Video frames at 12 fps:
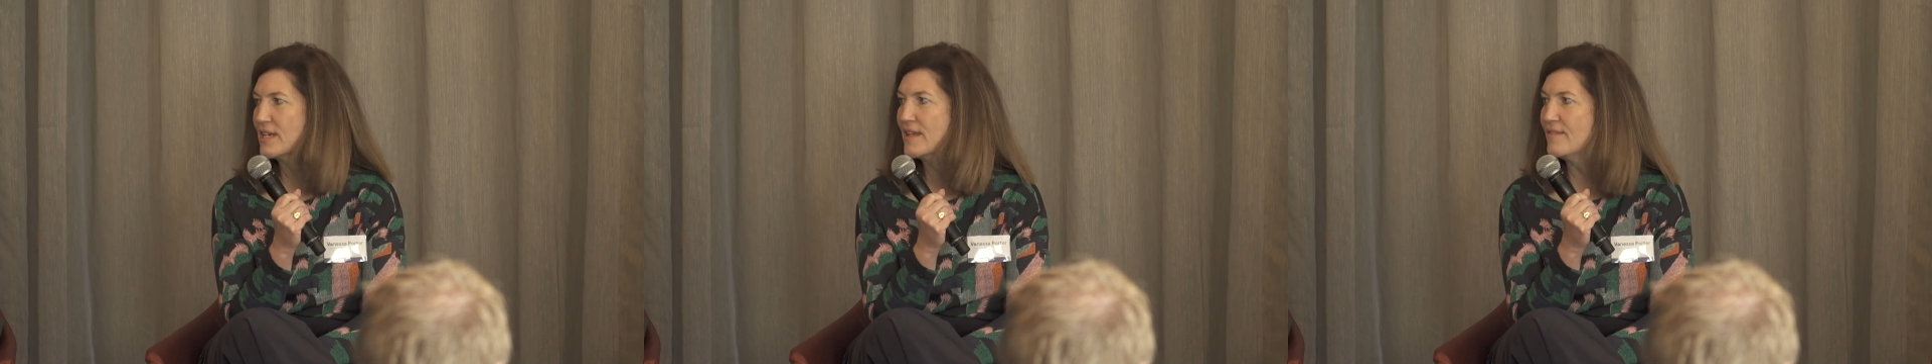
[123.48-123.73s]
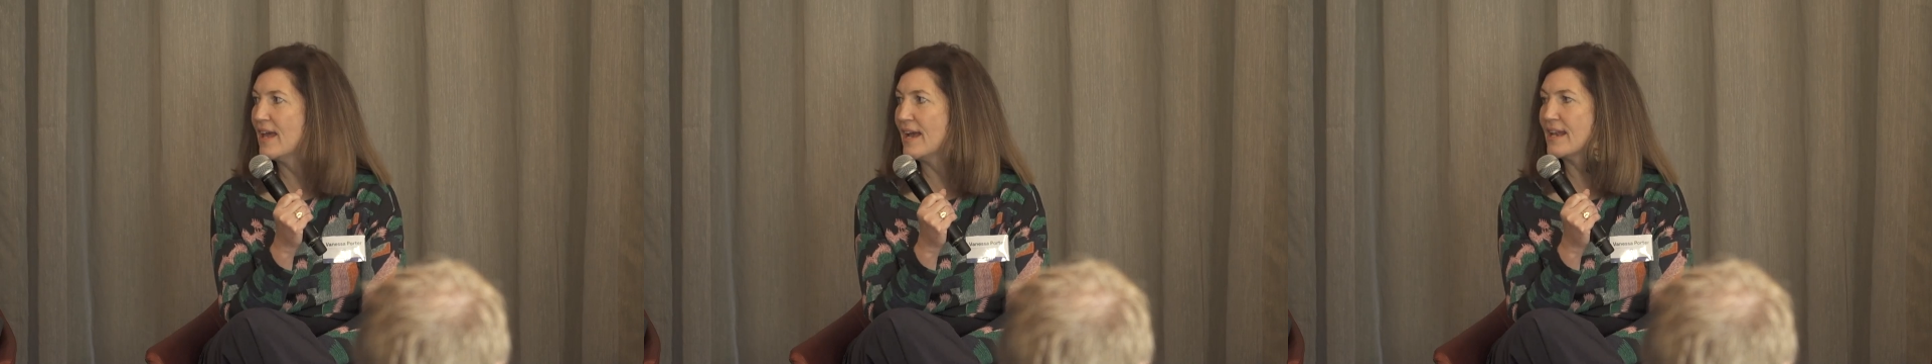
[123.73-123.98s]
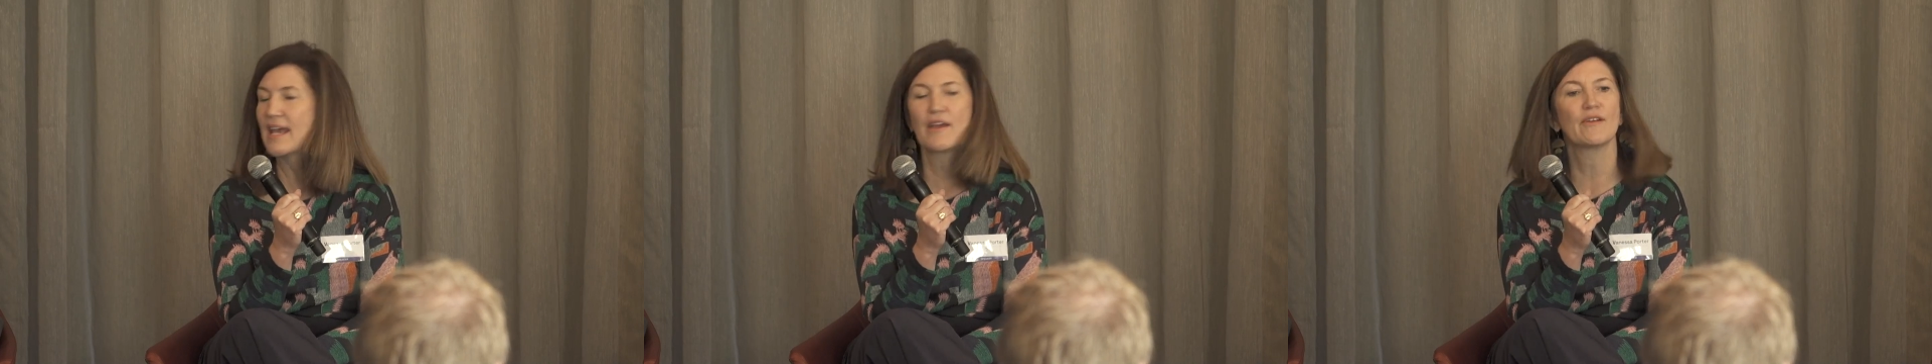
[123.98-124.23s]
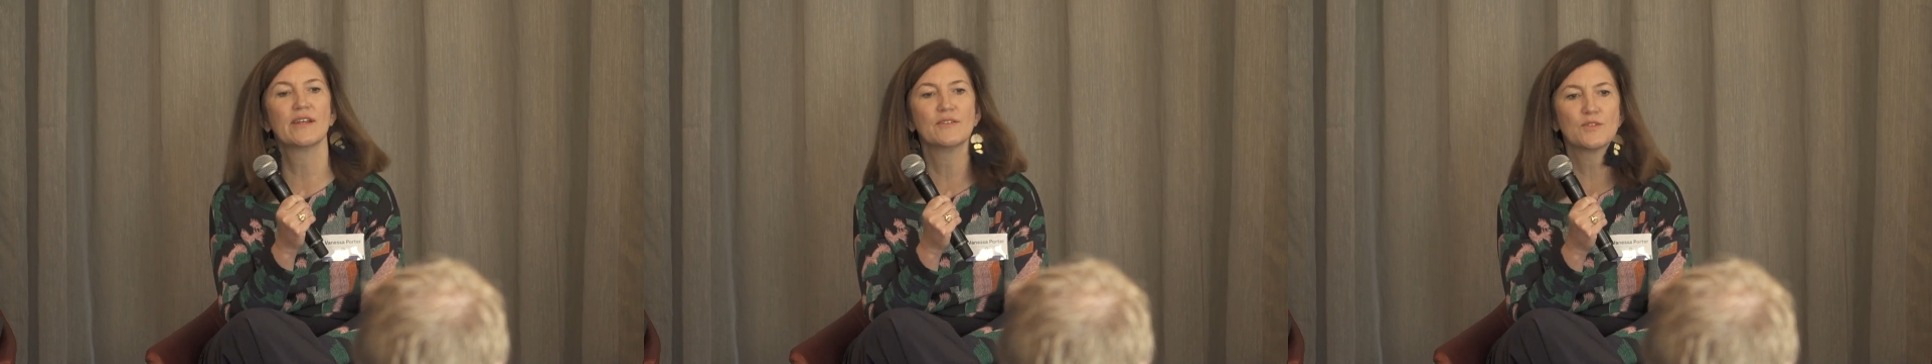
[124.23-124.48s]
in that
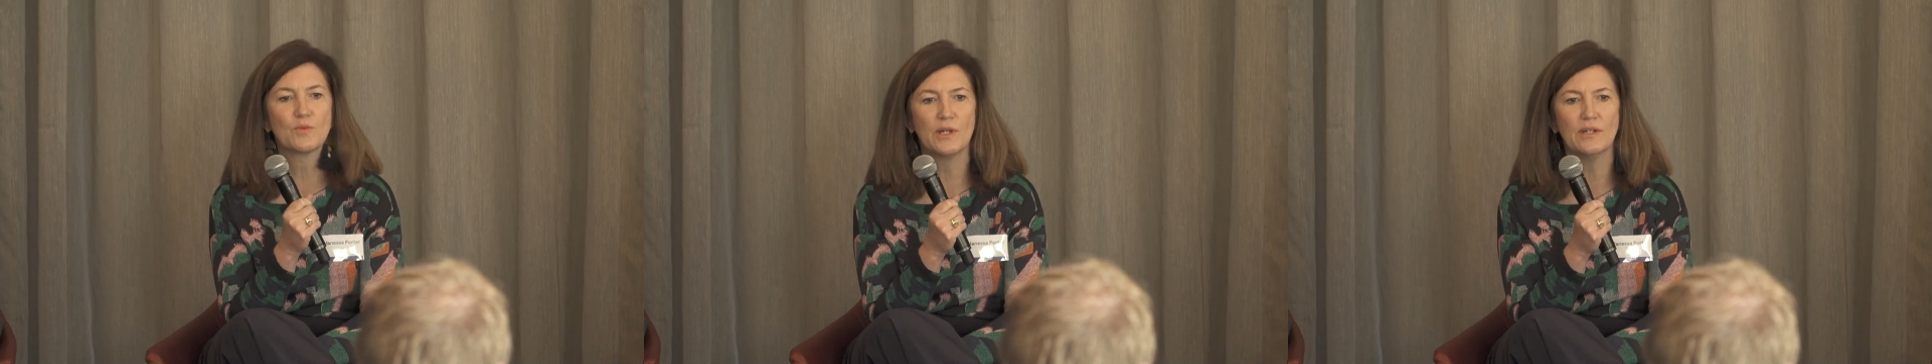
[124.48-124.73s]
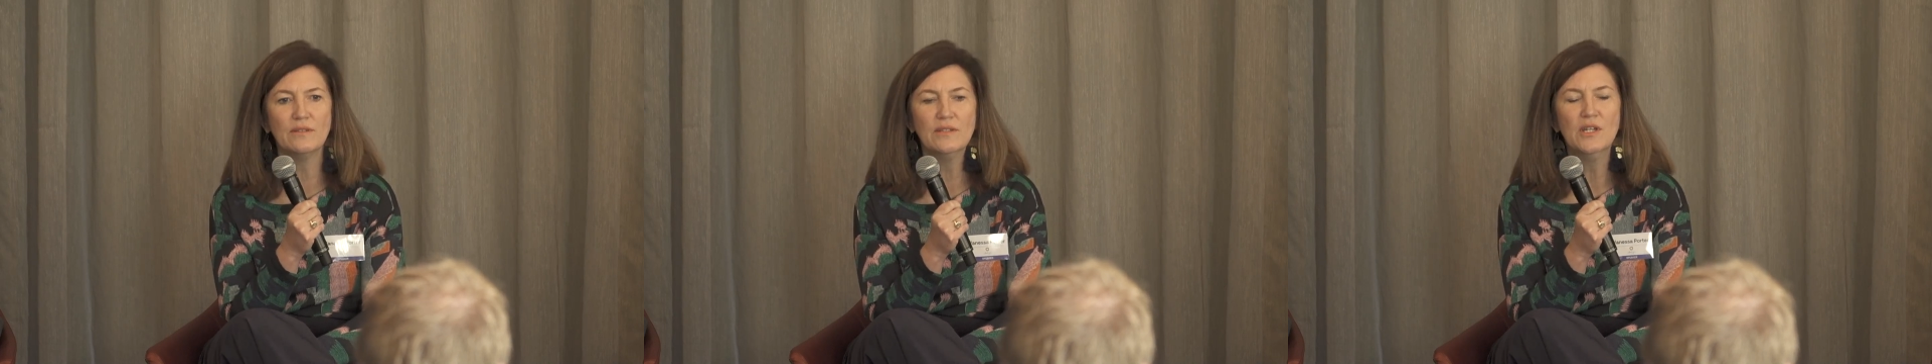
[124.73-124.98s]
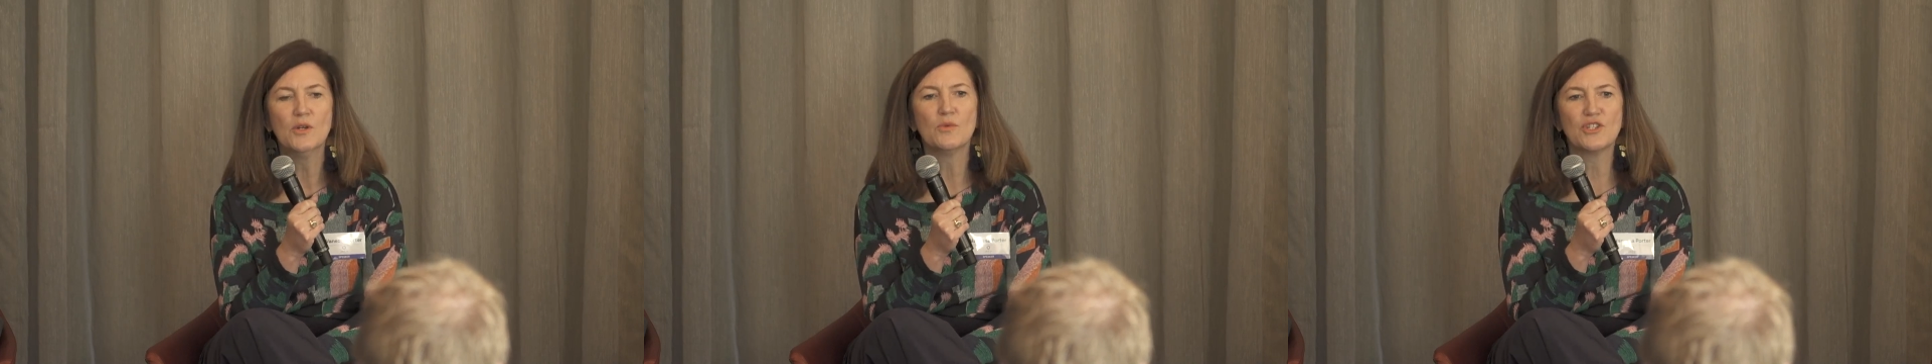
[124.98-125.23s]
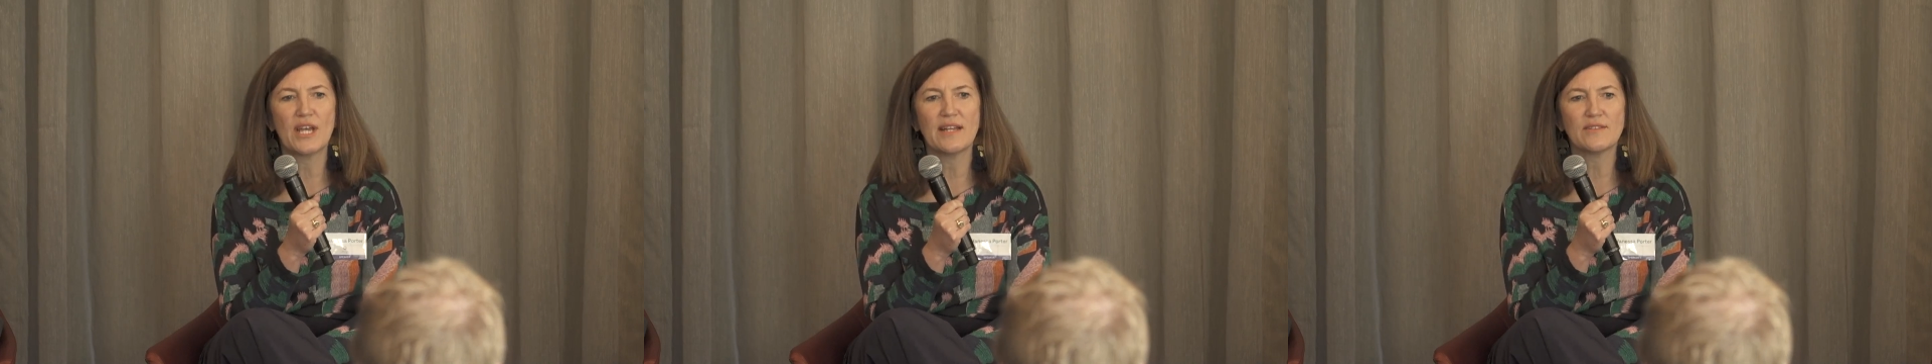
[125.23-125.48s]
area as well,
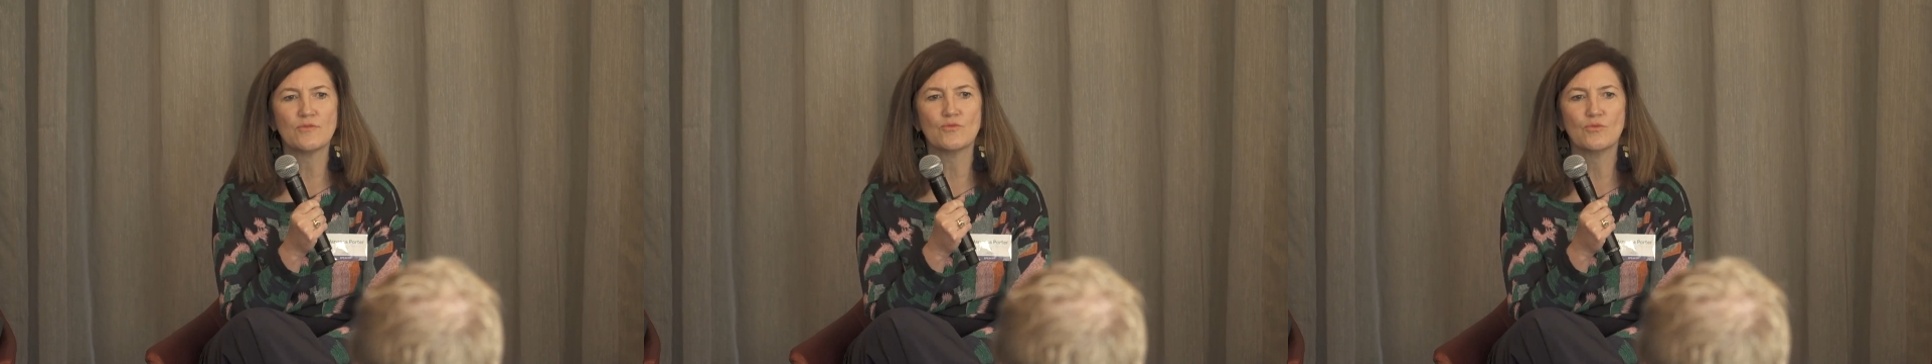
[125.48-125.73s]
which hasn't